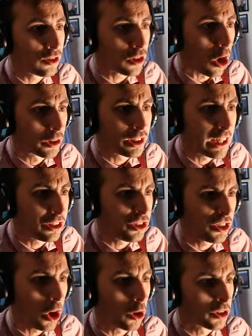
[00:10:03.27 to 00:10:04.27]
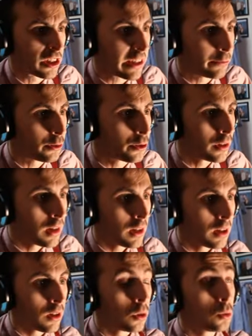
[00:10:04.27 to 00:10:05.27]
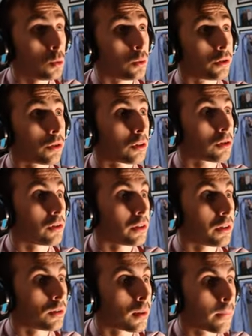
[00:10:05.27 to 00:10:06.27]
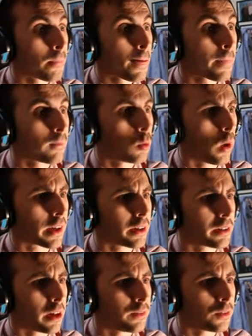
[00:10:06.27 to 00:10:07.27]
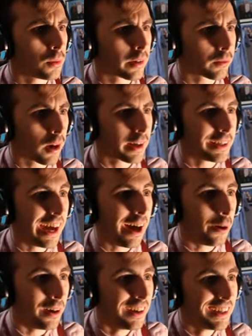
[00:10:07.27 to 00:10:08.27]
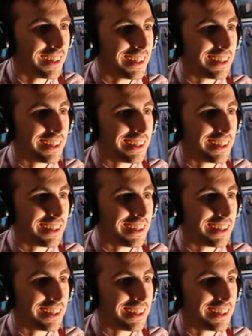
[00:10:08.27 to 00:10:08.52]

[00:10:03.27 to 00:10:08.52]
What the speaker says: Scottish sausage. Ooh, sausages. Ooh, I could go for one right now.